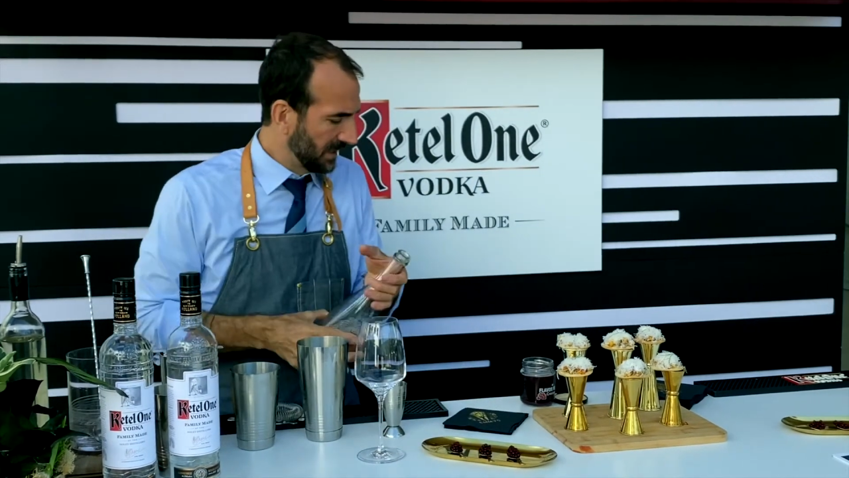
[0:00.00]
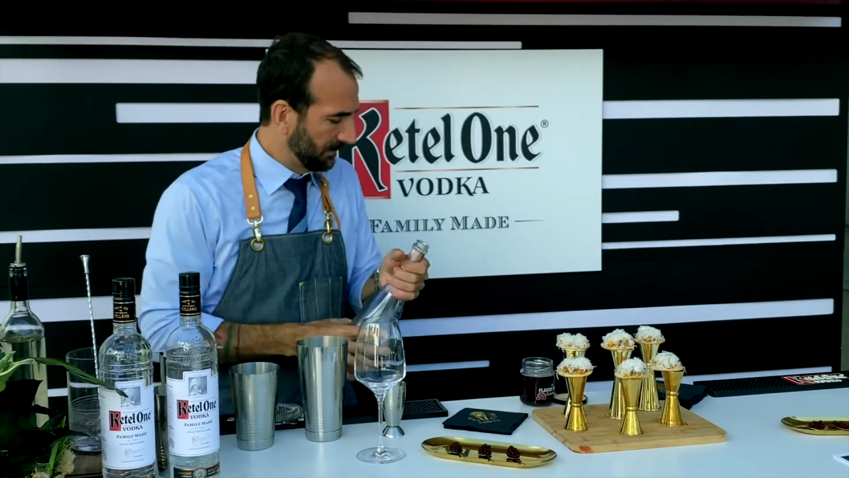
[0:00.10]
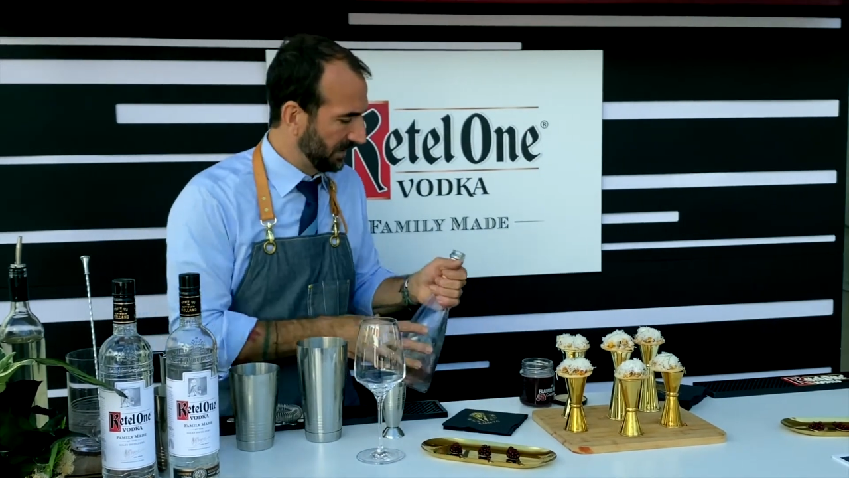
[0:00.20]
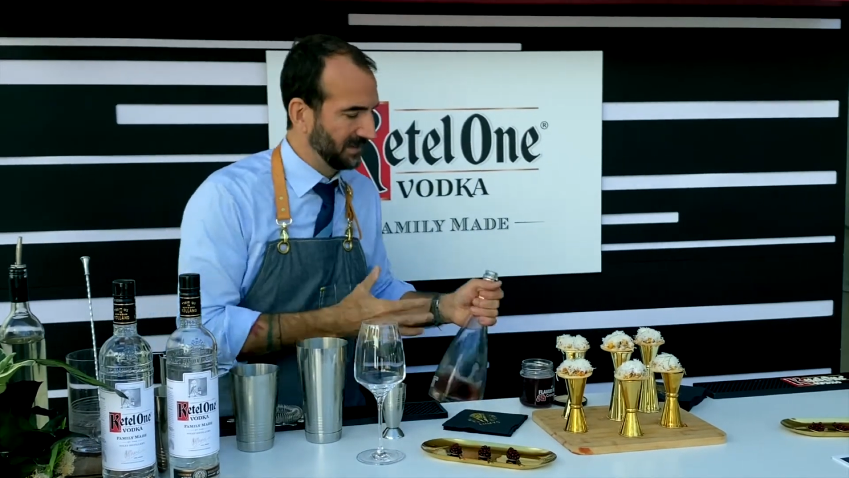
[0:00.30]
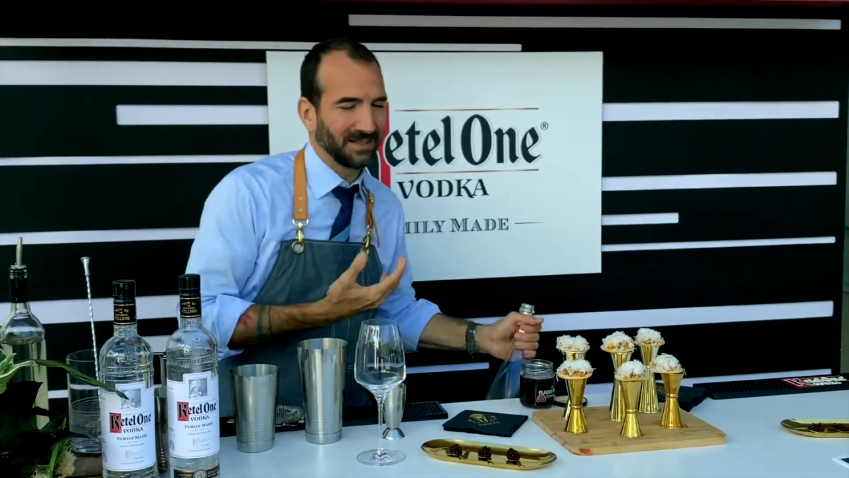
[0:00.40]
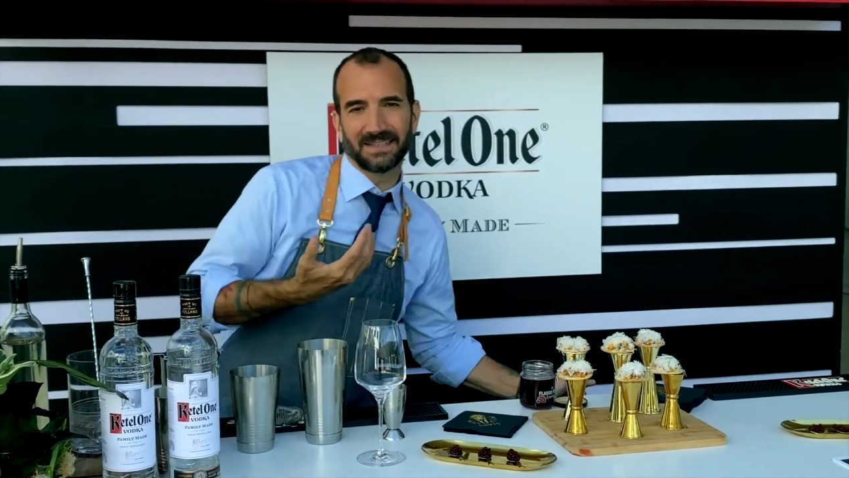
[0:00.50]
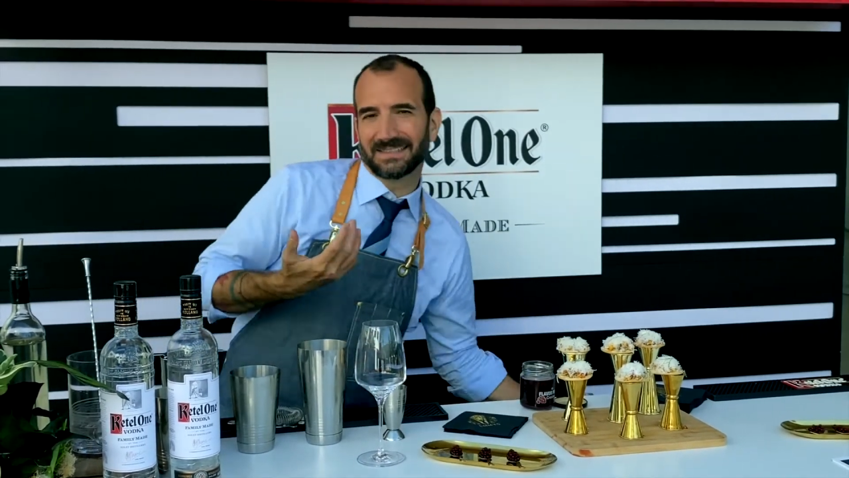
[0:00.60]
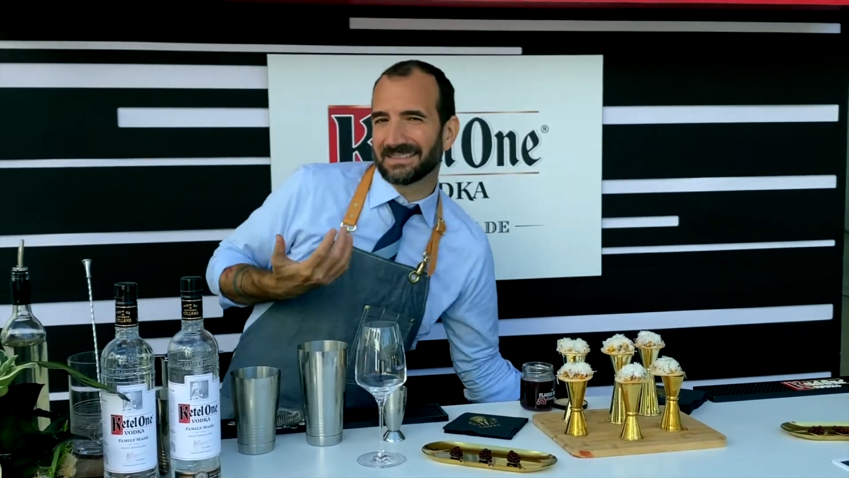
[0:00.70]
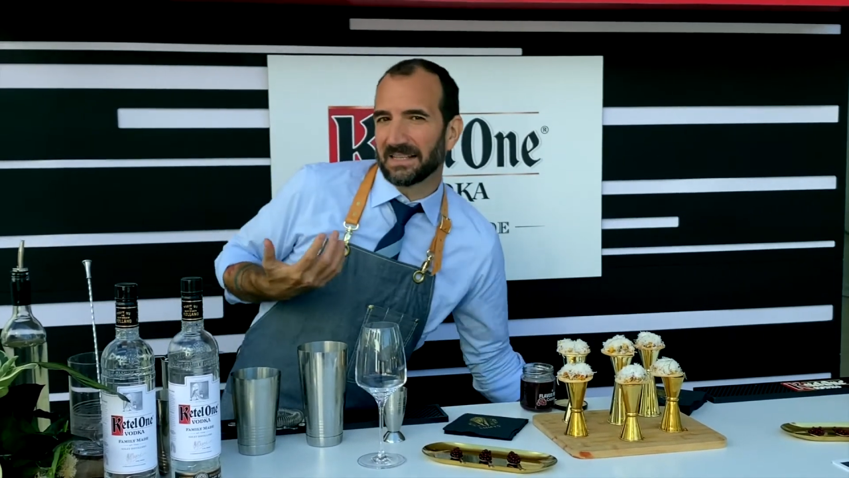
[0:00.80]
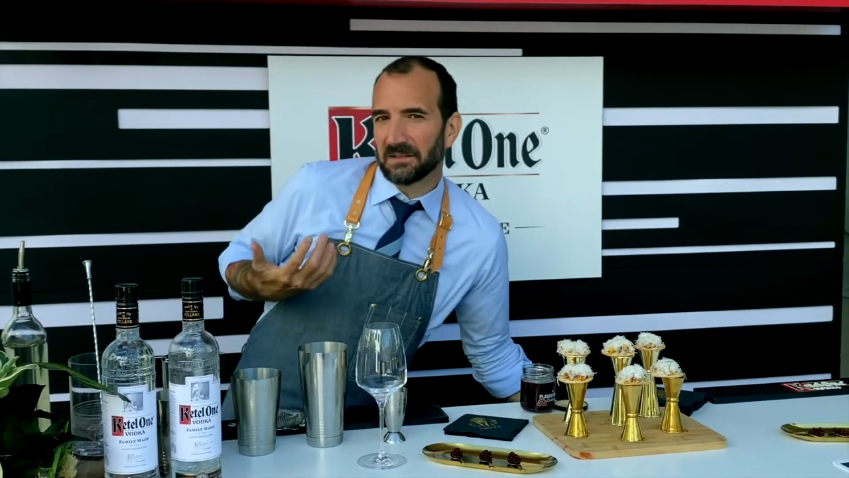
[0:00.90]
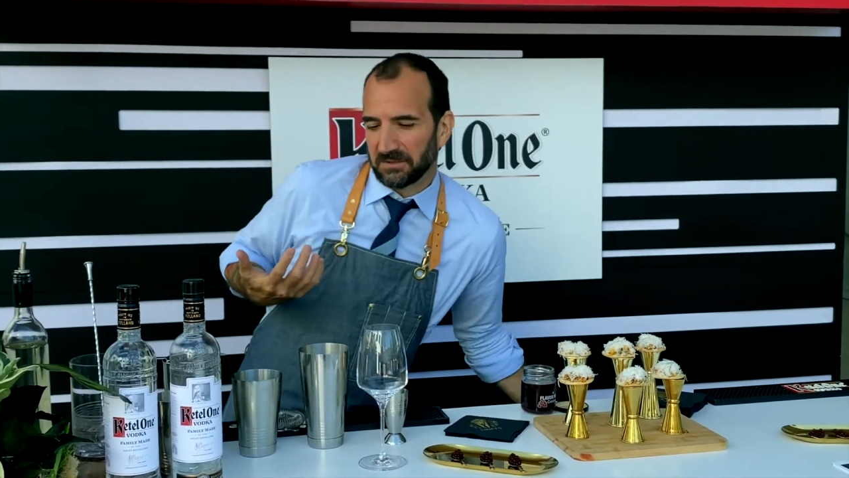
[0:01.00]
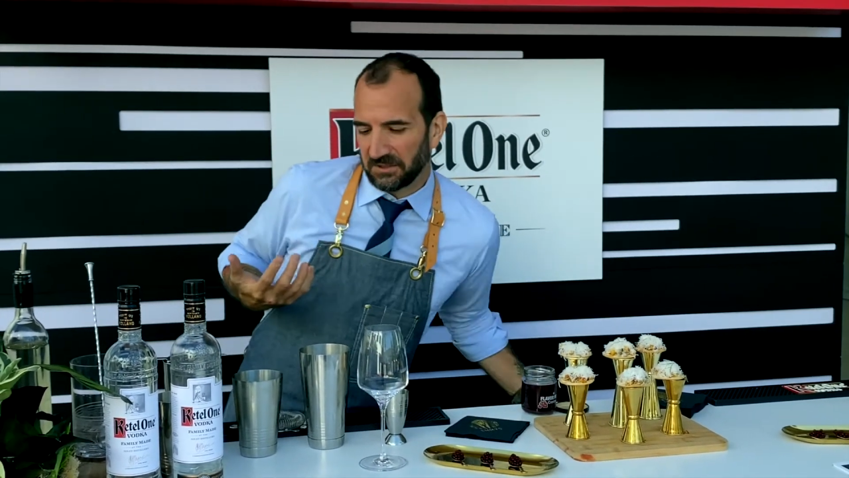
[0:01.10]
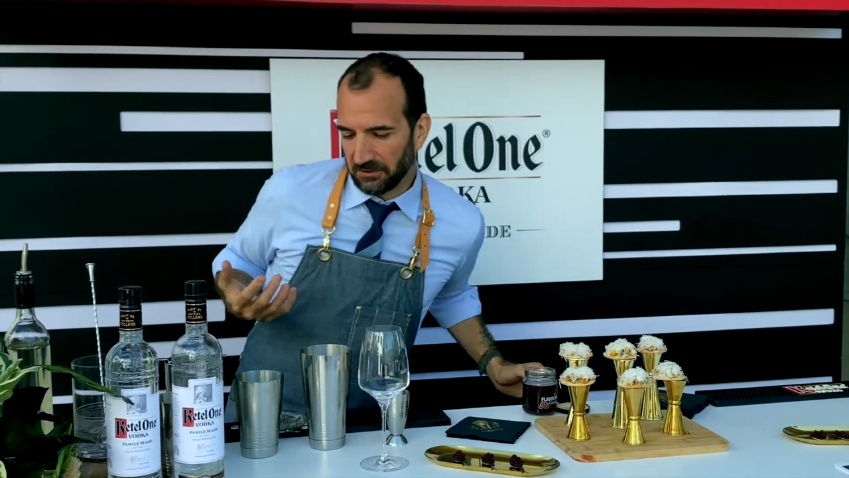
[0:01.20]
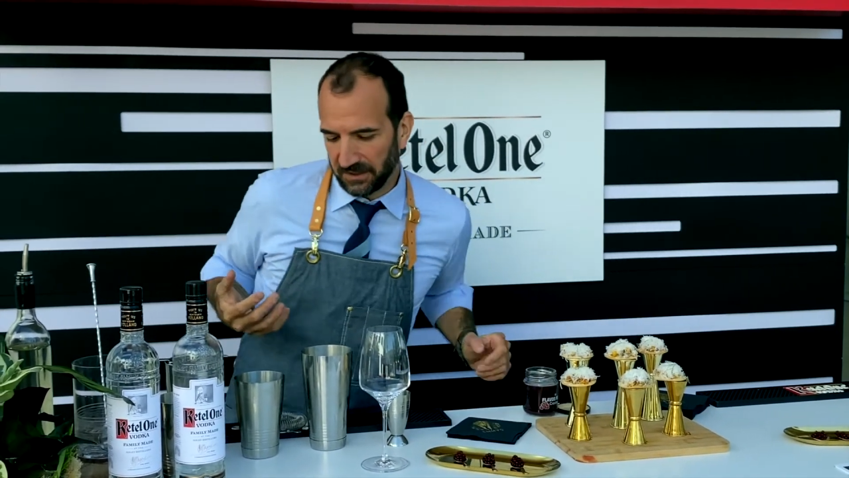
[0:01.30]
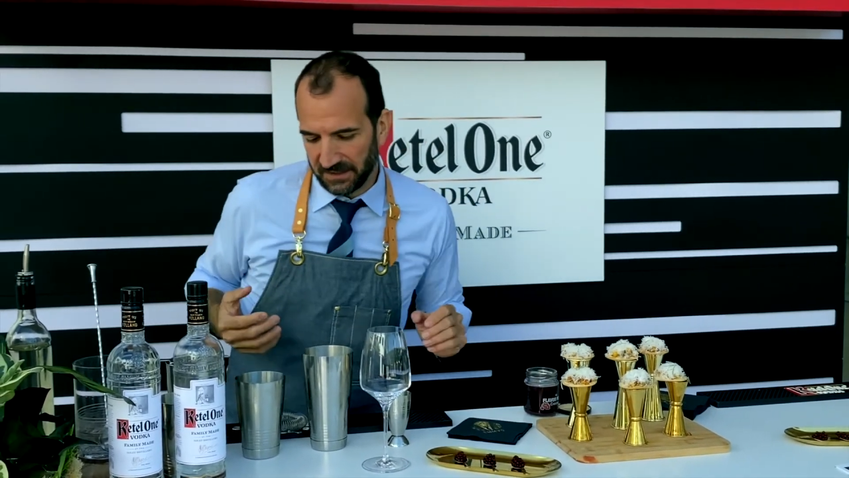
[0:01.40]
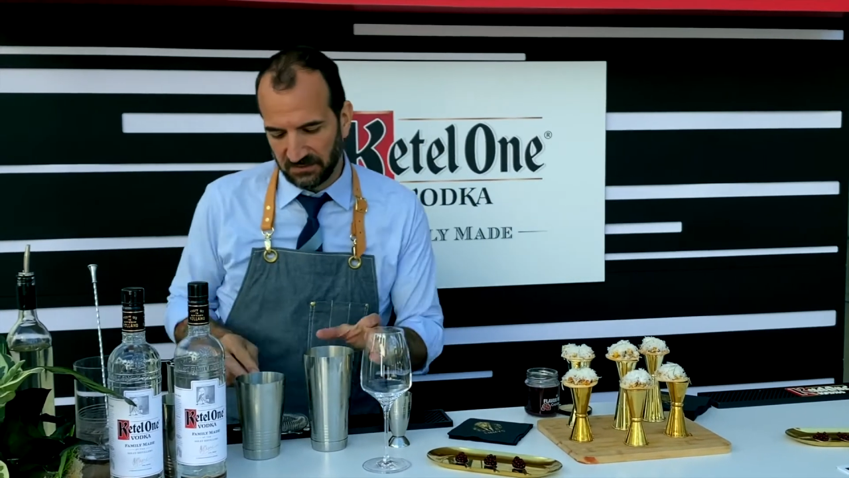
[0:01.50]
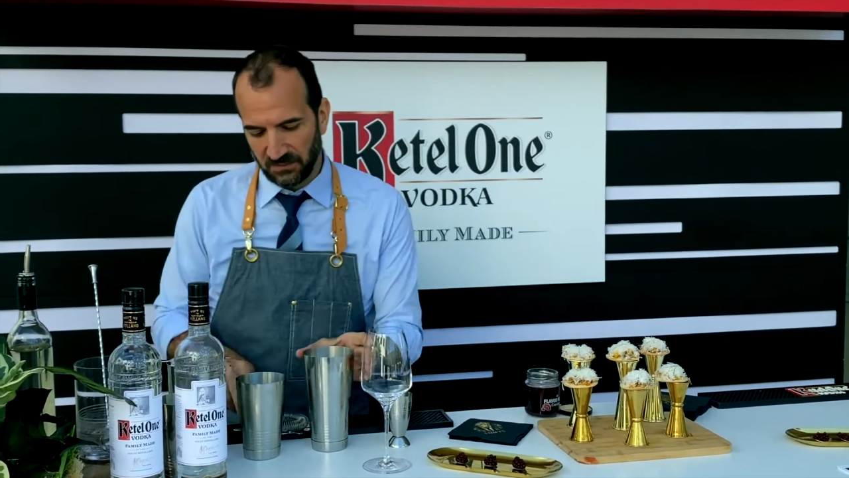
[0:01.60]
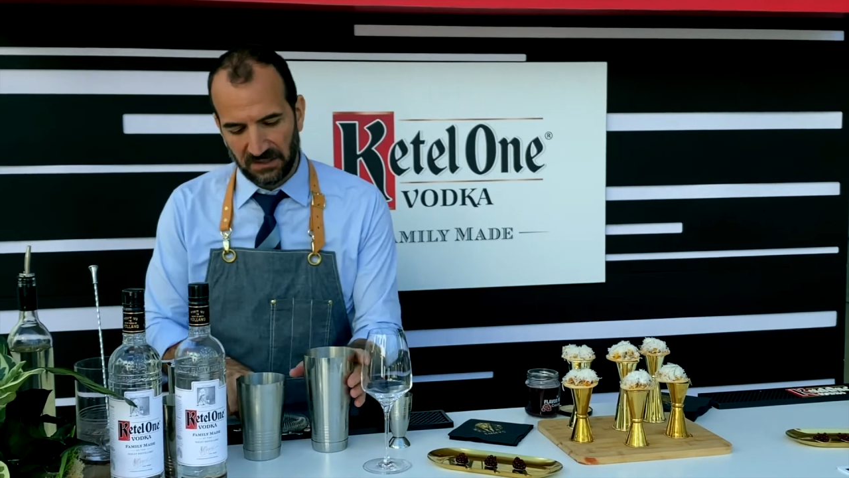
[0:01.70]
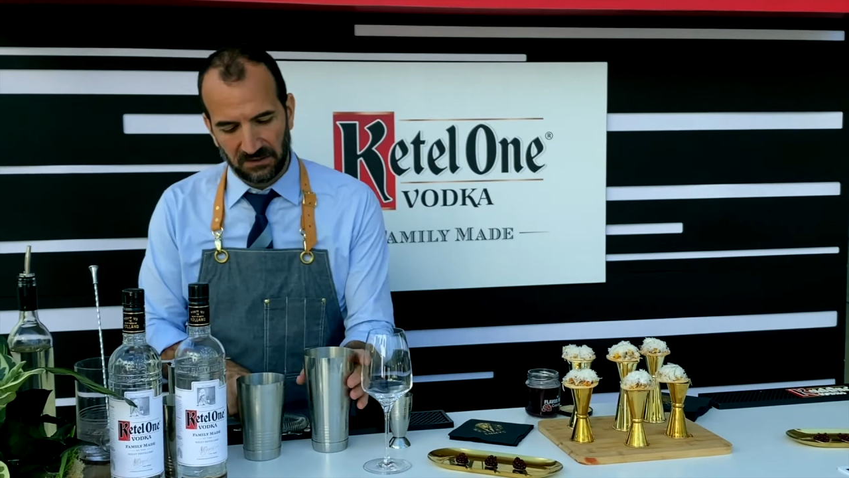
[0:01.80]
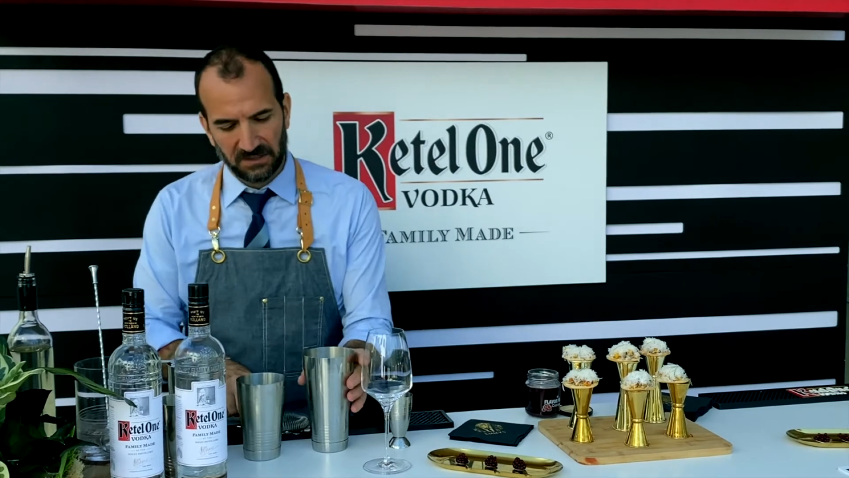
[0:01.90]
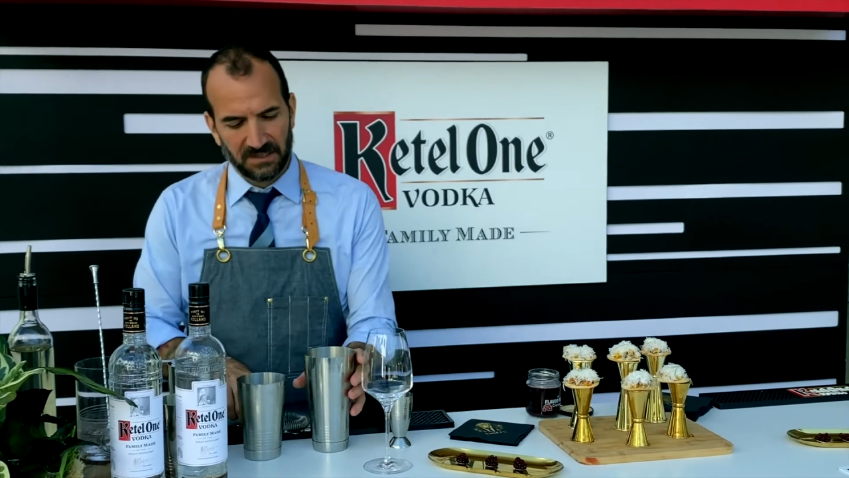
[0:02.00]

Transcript: but it's celebratory as well.